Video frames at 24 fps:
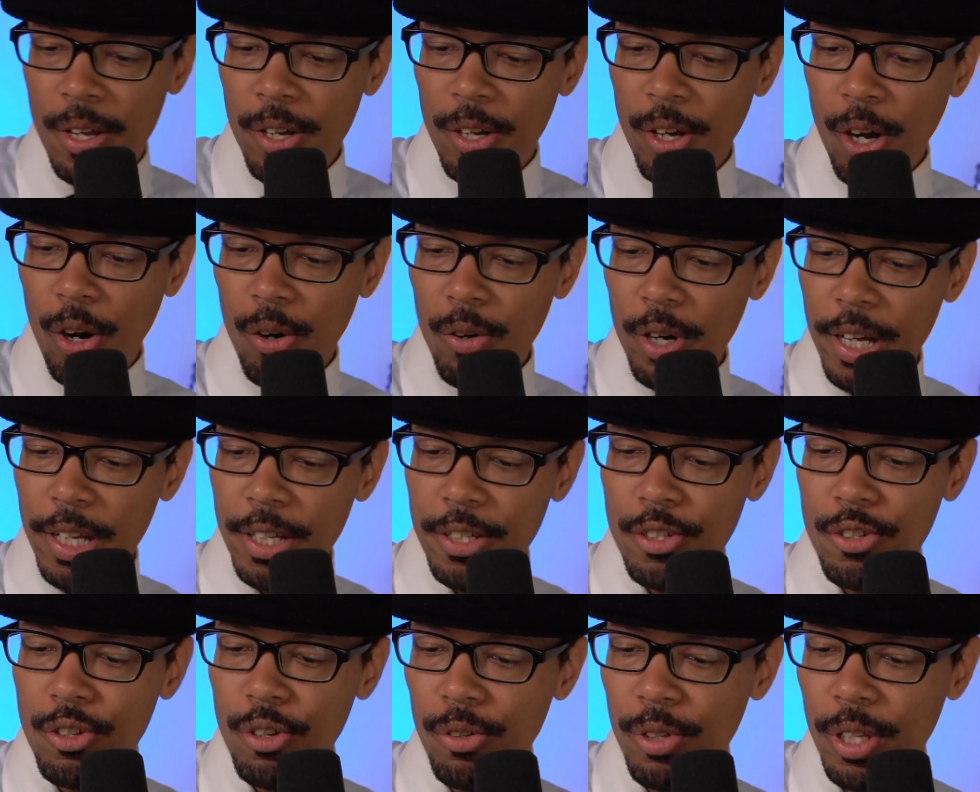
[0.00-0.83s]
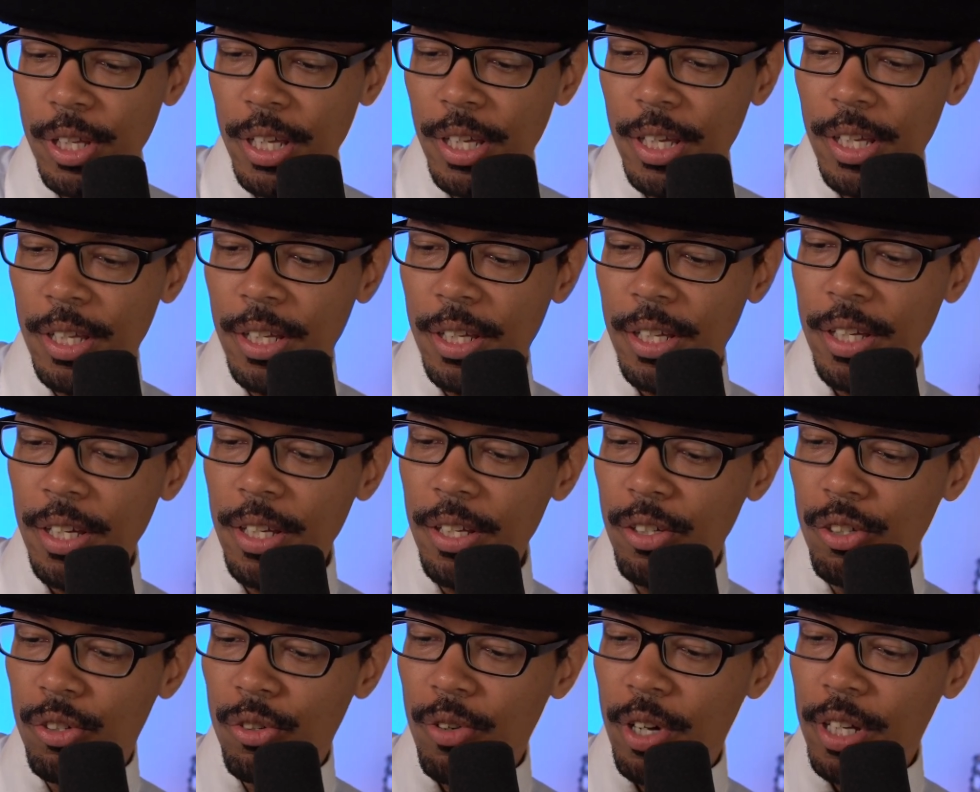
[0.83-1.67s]
All right, so the
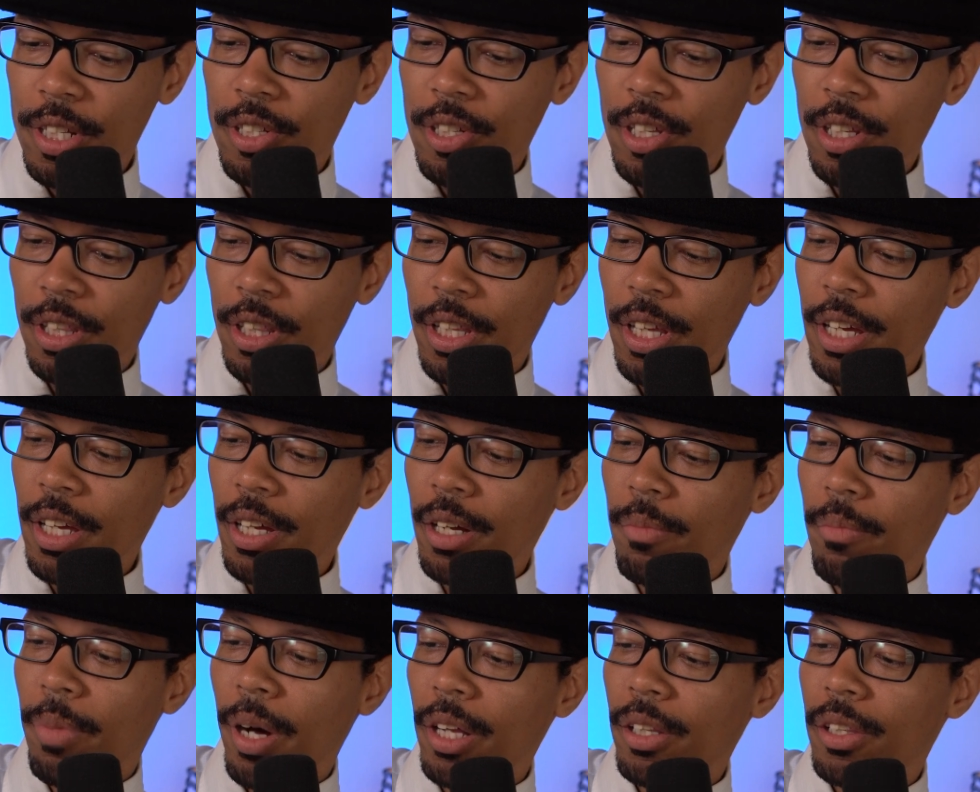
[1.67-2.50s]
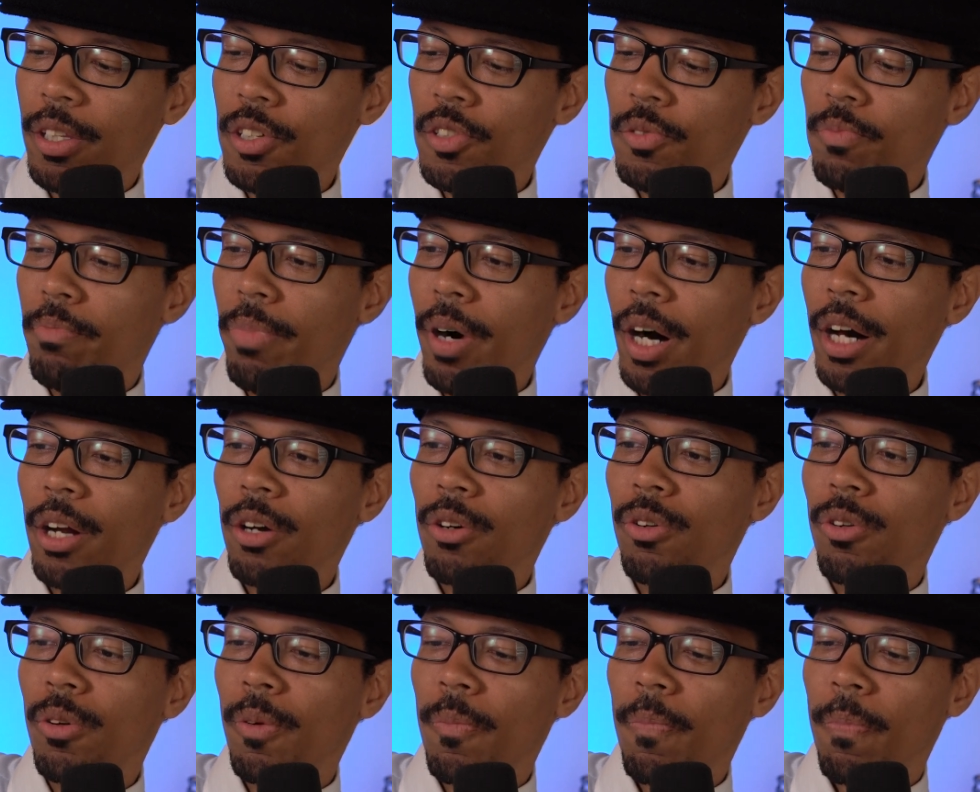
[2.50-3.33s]
interesting thing about this
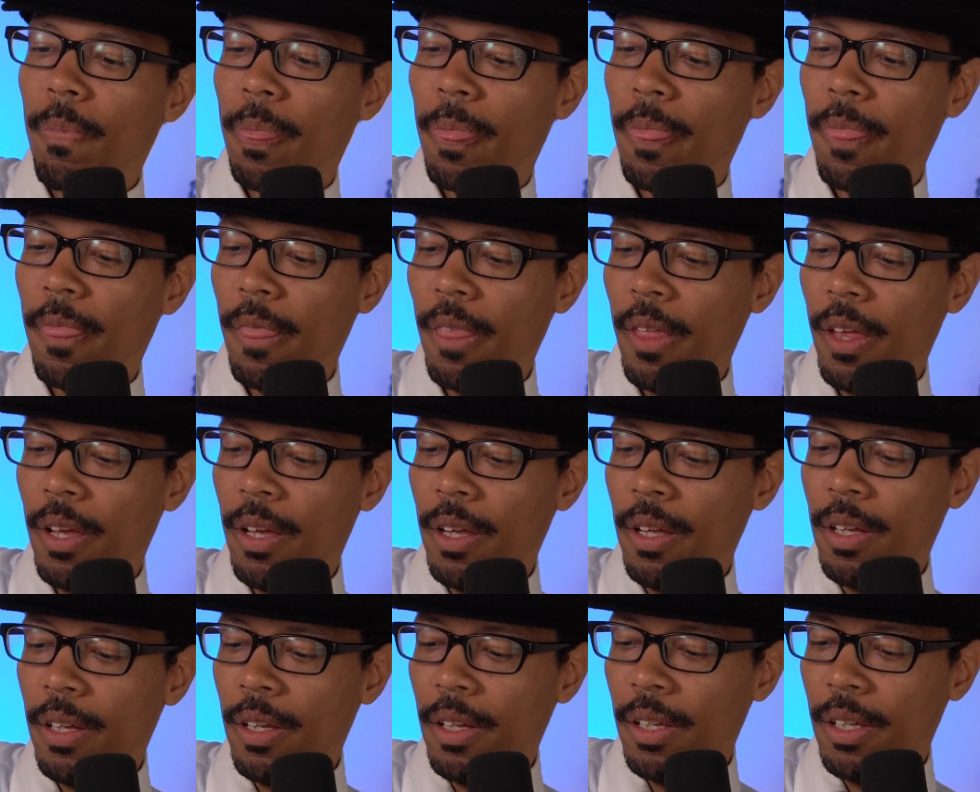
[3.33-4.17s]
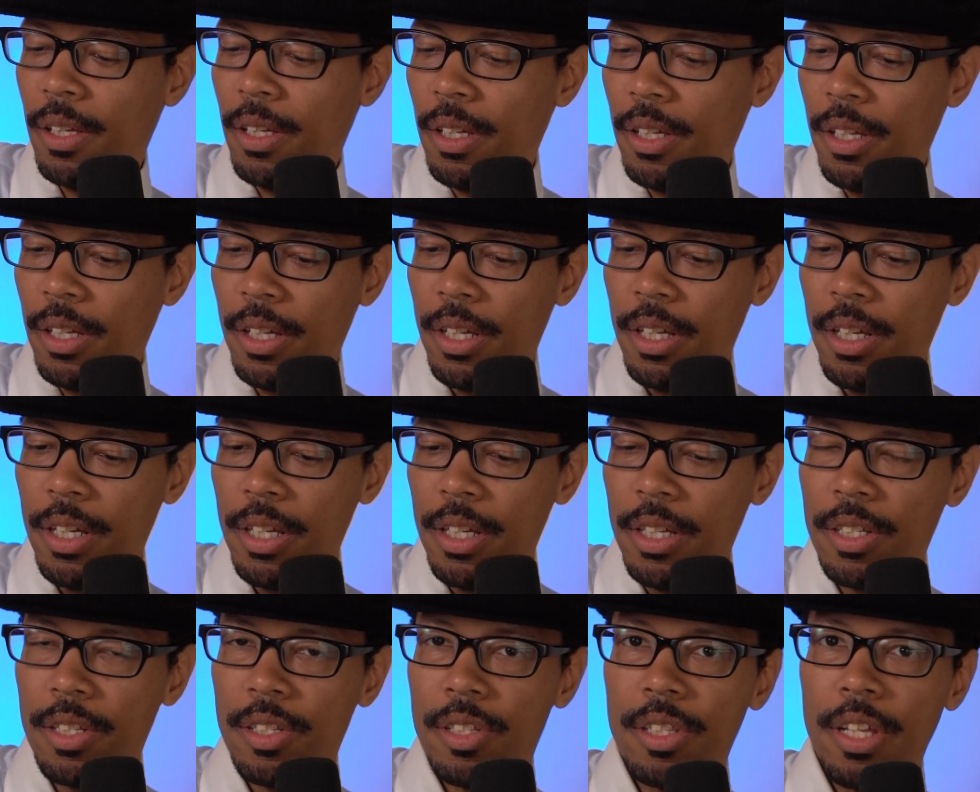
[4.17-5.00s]
bottle
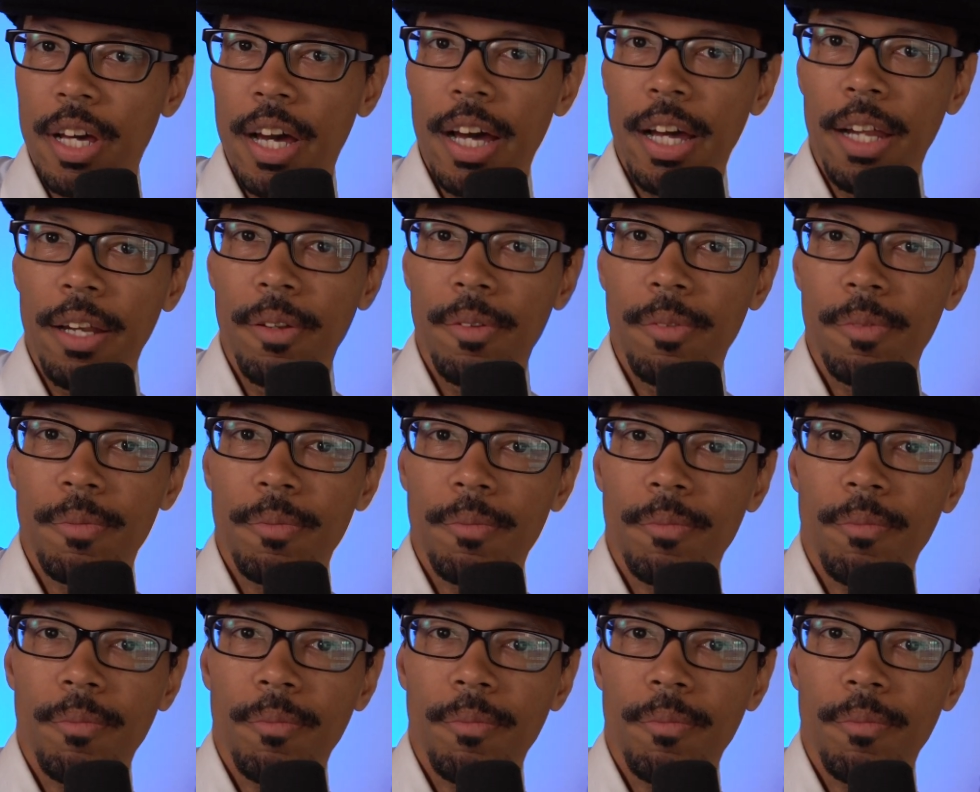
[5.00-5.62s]
is that